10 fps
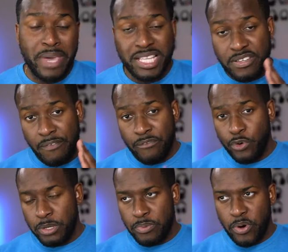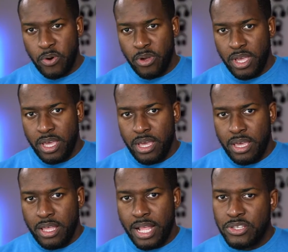Mate 40 Pro.
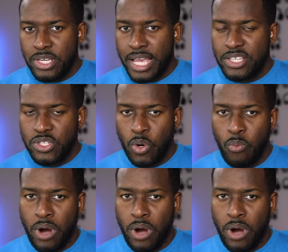And as you guys know,